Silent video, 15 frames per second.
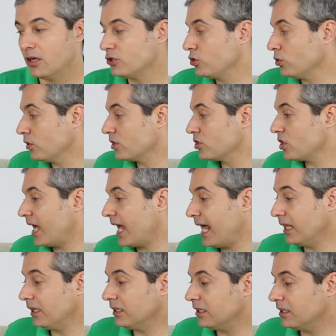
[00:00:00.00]
George
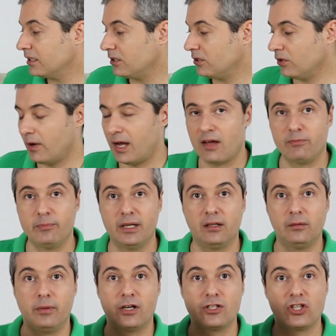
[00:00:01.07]
Eliot, I have
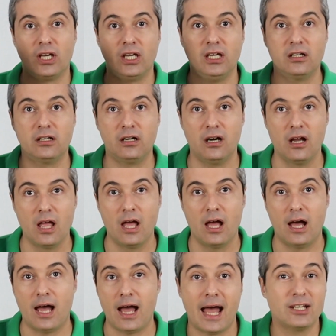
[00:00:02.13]
Middlemarch here,
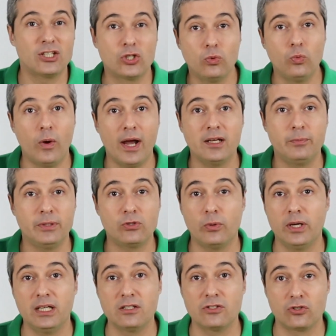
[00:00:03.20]
had to wait
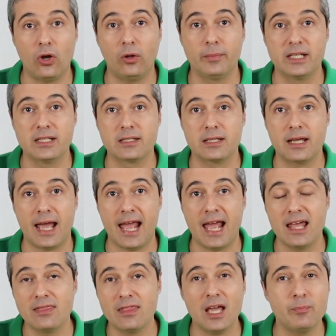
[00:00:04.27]
between installments,
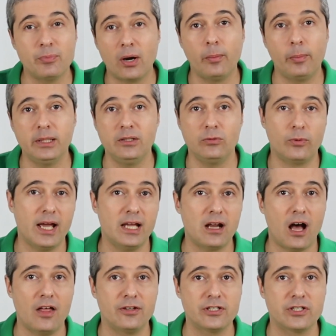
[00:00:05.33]
and they probably read
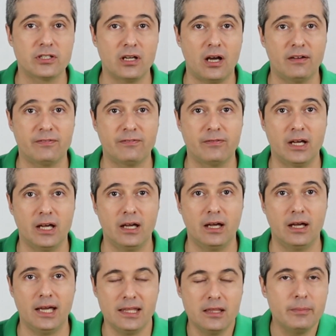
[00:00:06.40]
other stuff
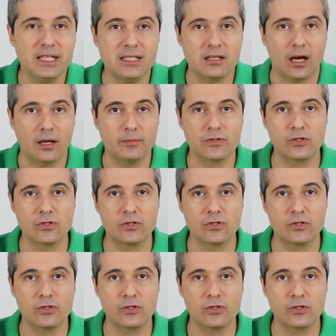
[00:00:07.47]
in the meantime.